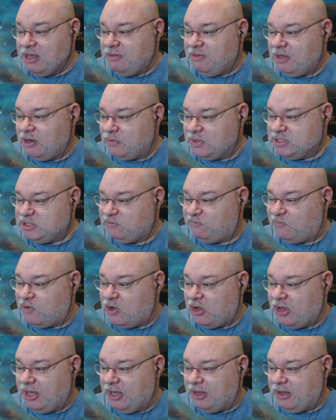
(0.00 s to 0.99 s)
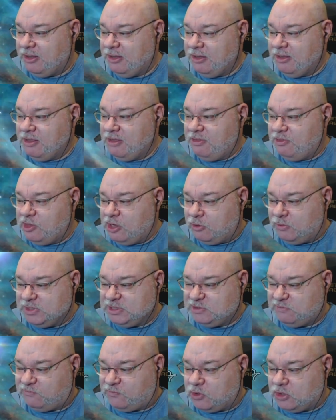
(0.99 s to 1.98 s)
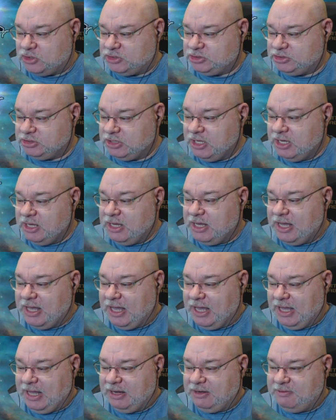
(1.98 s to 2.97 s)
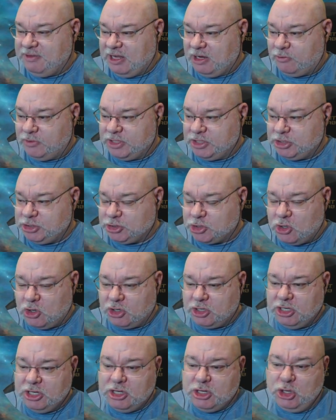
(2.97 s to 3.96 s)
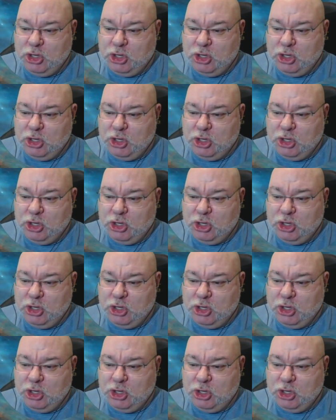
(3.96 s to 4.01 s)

There is fire, there is frost, and there is shock.